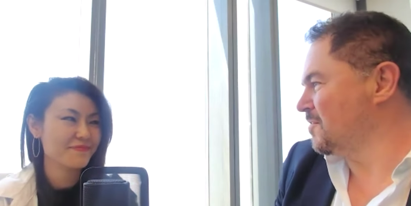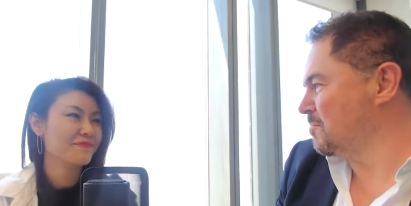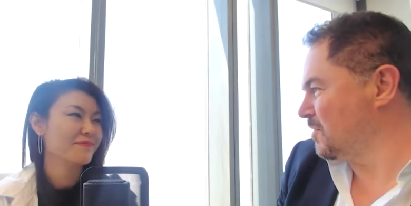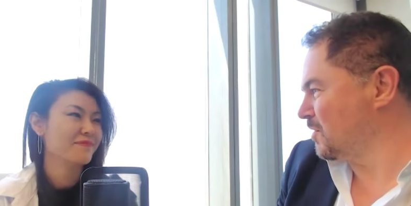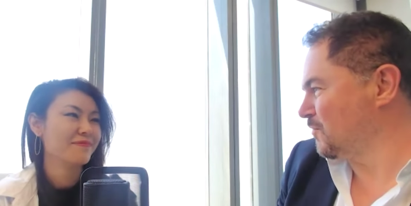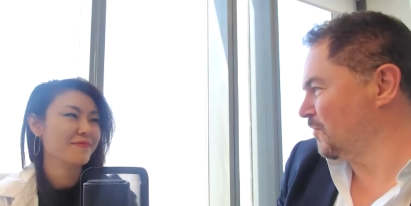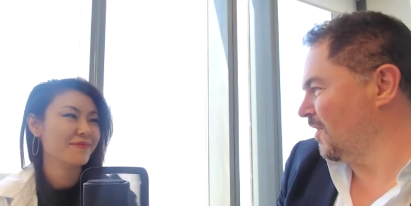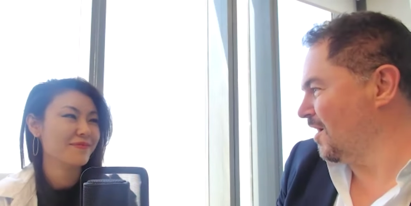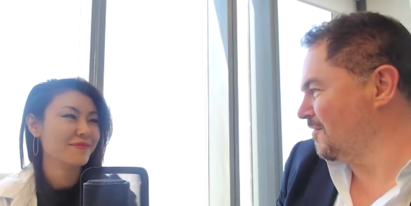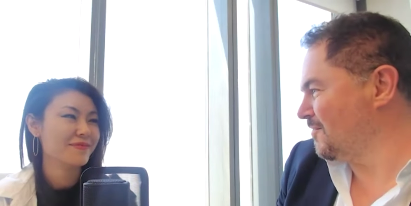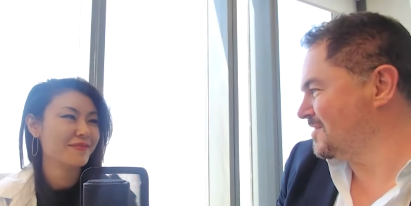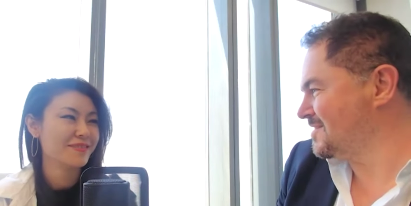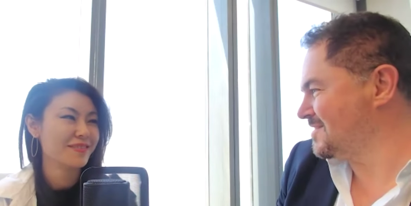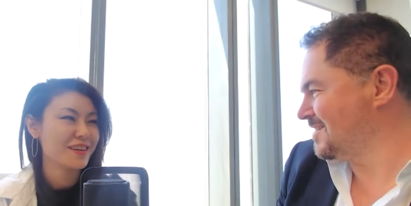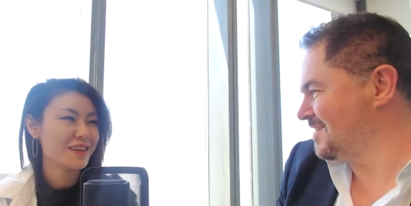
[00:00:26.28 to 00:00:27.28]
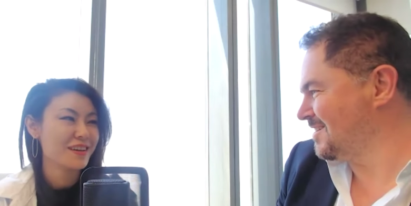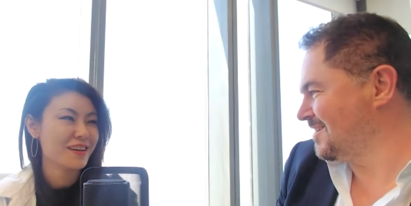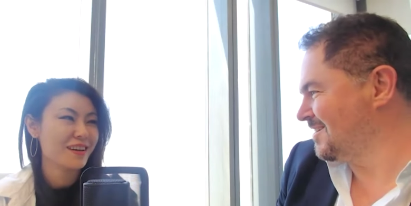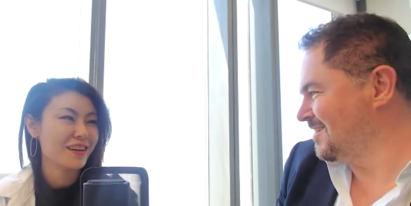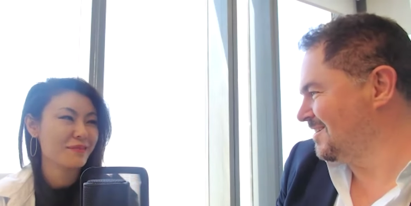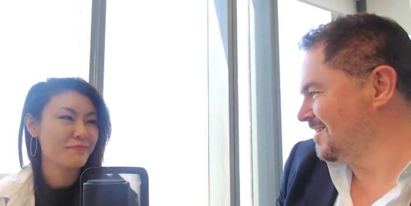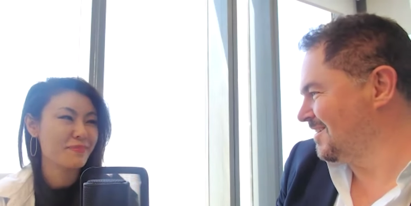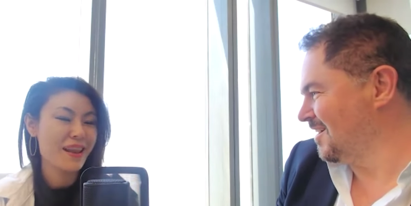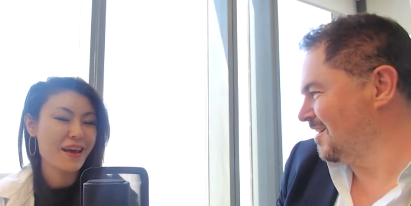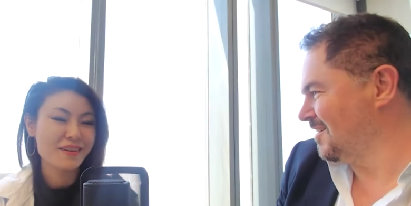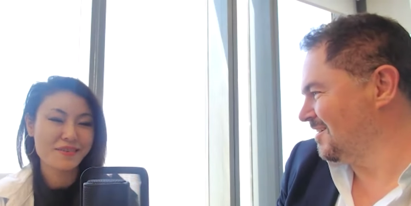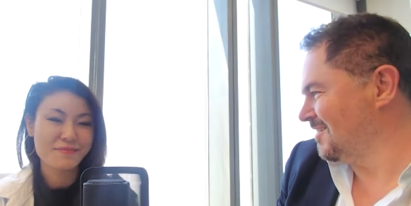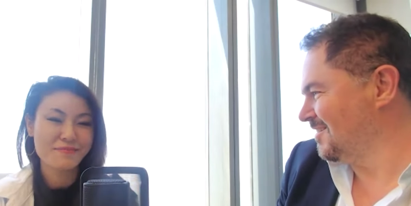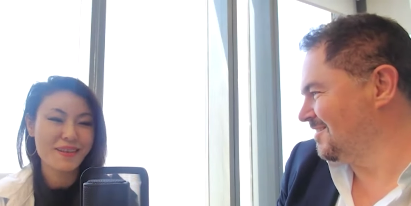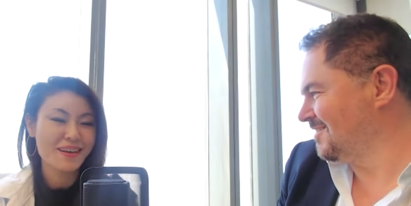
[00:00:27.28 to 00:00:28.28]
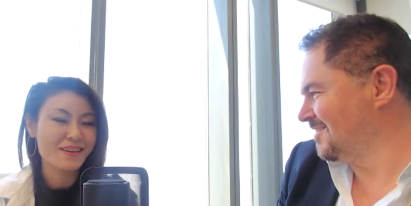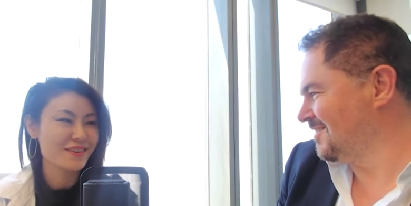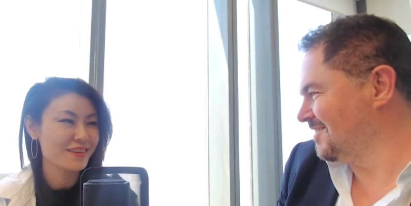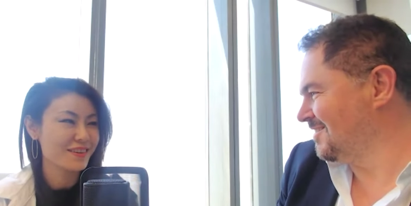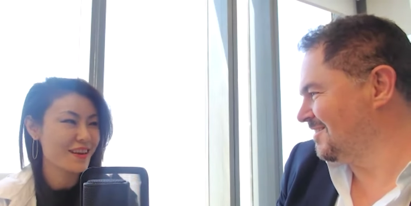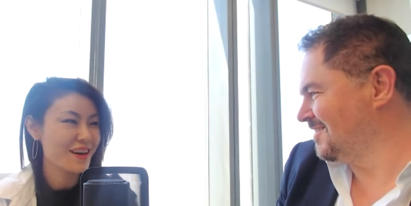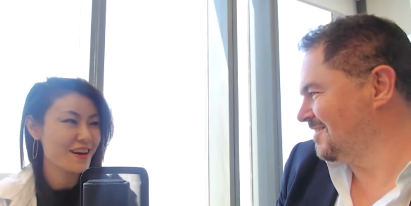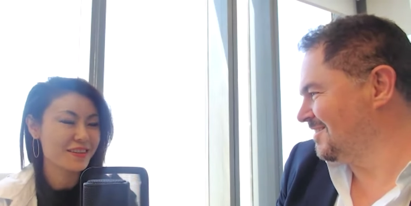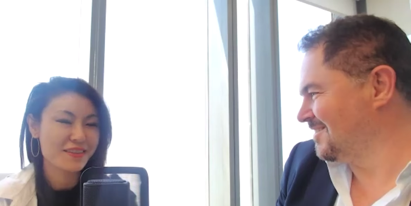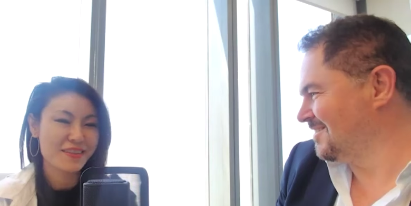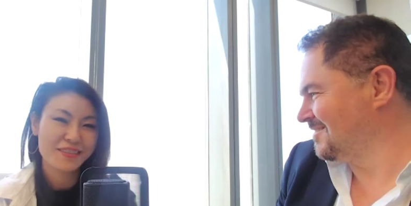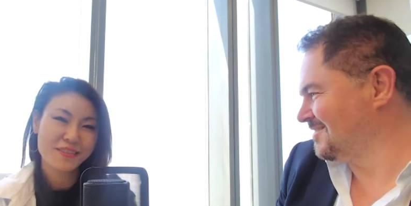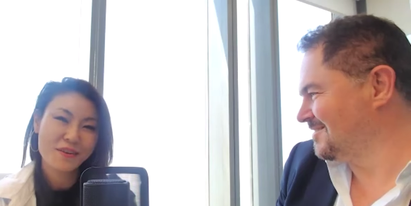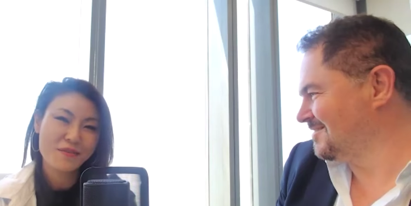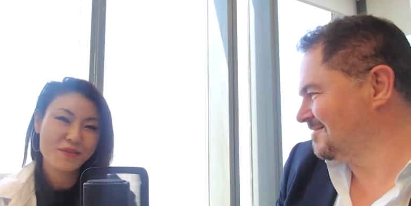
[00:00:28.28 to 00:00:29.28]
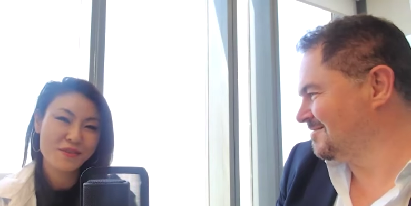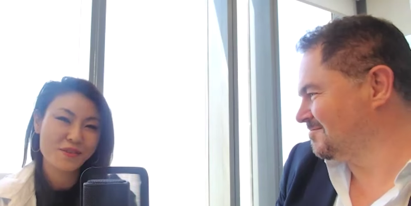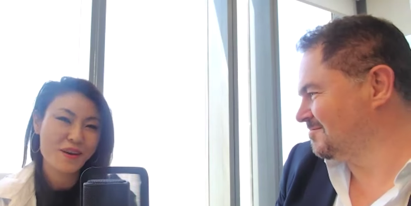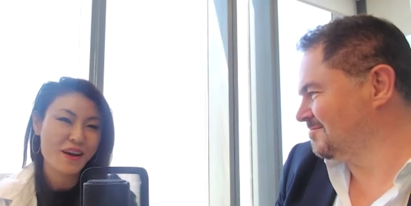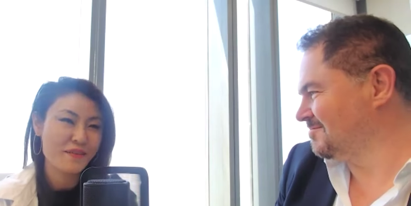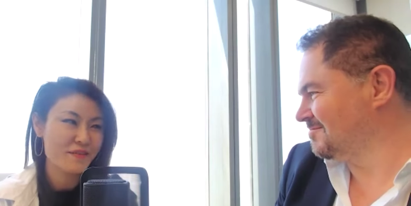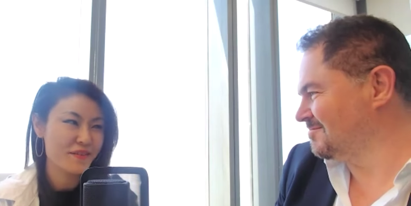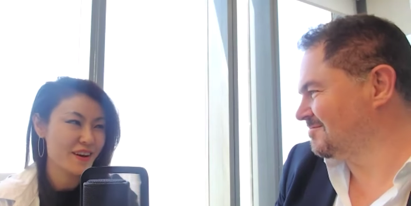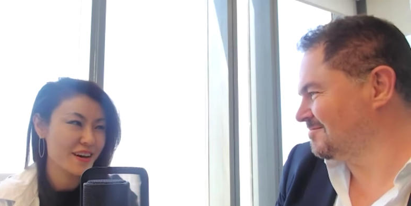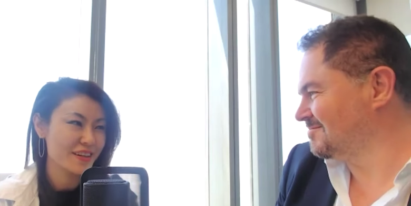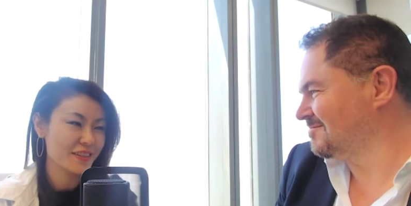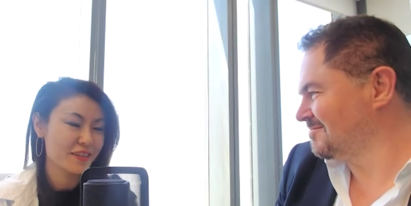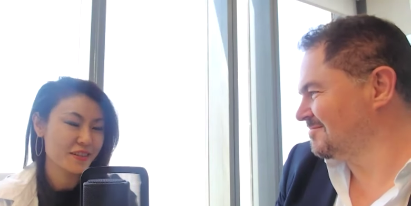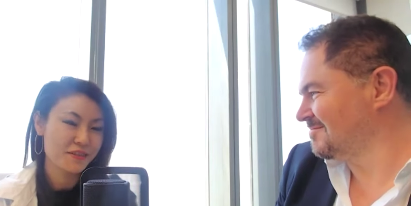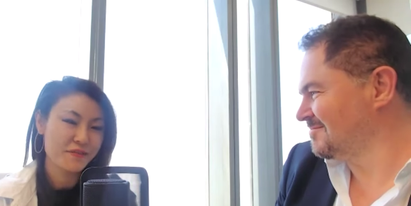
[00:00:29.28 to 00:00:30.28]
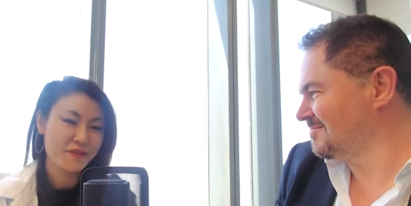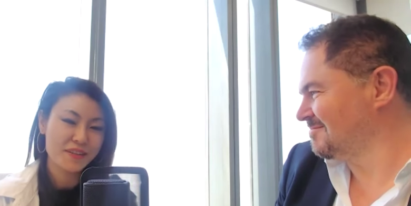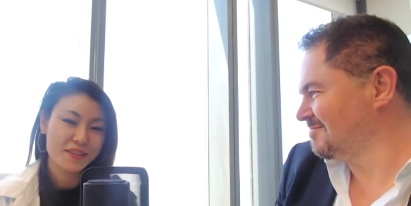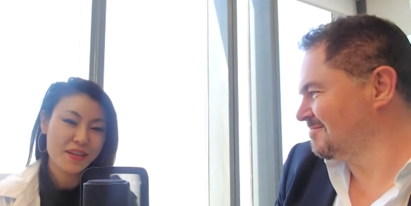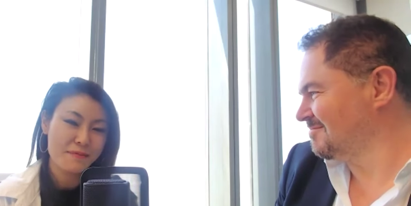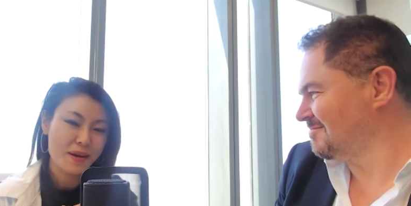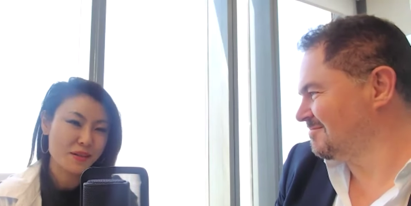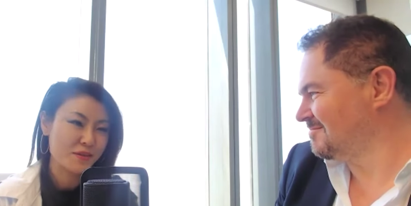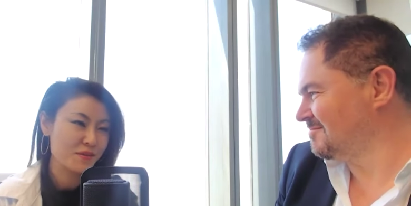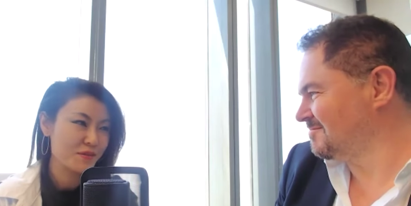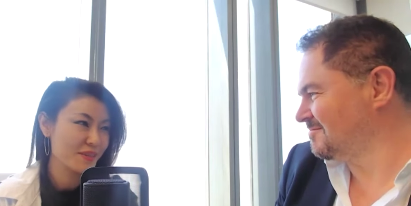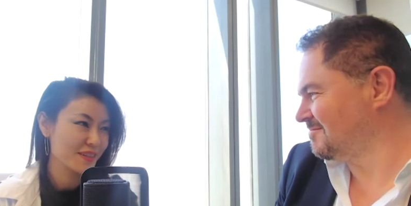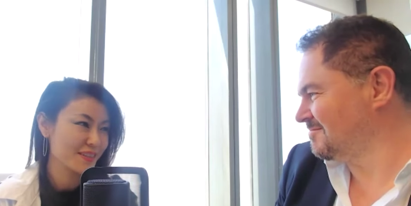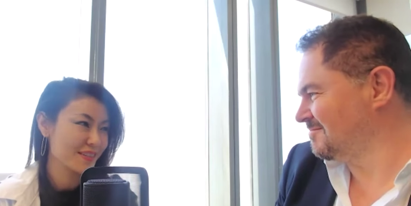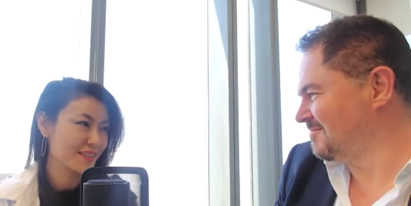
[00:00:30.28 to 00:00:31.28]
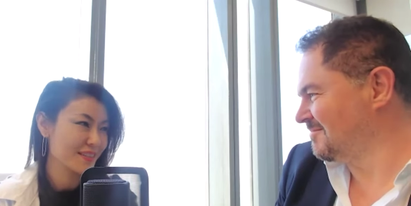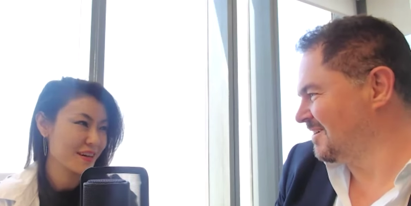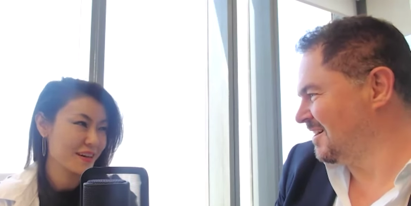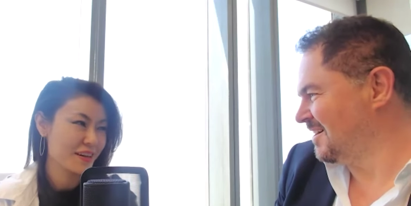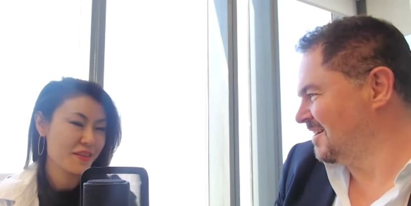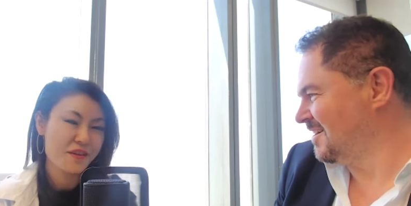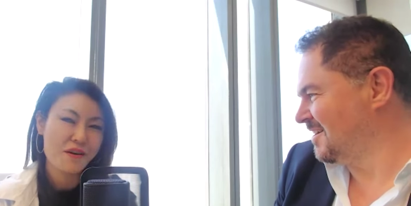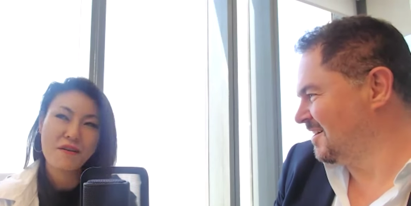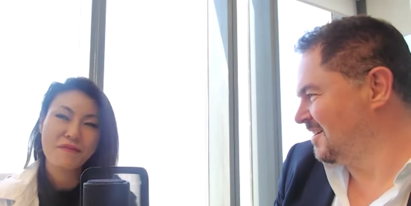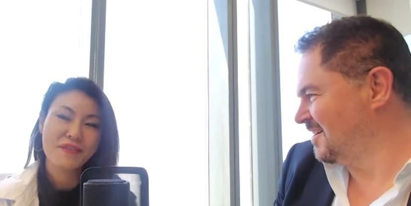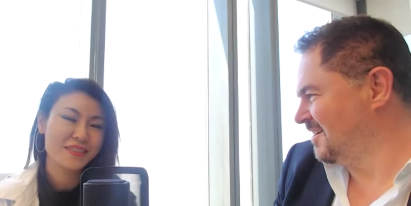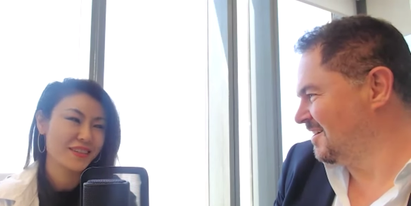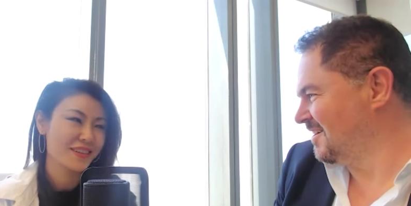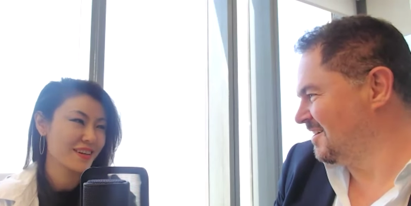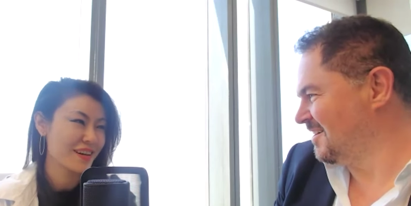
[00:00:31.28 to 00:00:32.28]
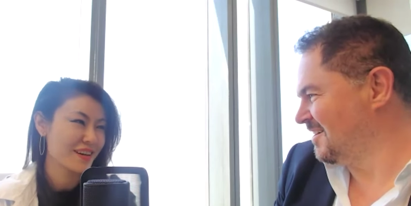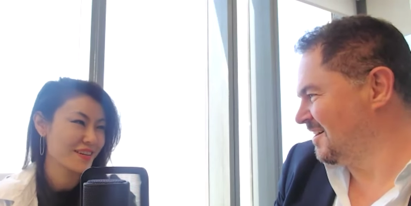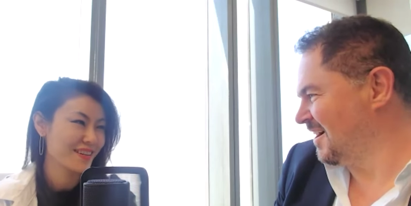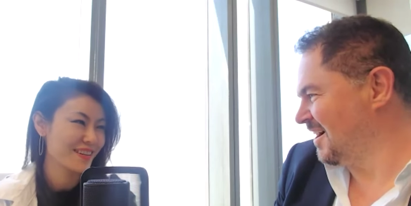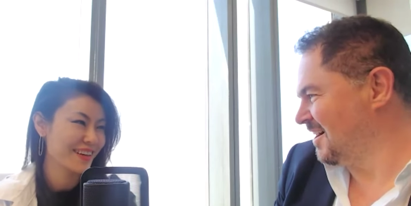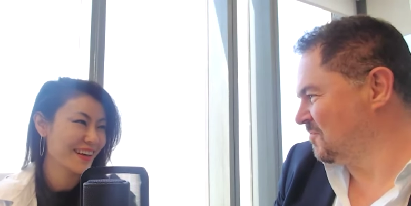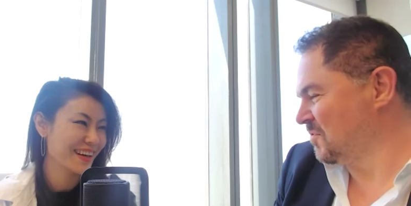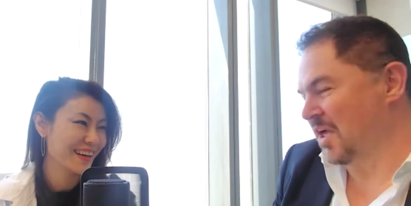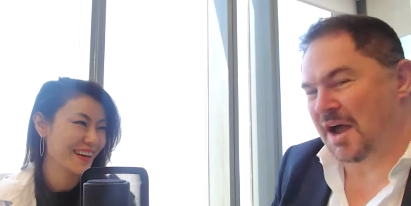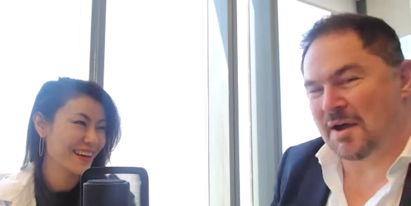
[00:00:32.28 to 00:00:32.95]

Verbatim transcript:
Speaker 1: beautiful office and
Speaker 2: Pleasure, pleasure. Yeah, so good to have you guys here. It's the first time I do this uh, in the office here, actually.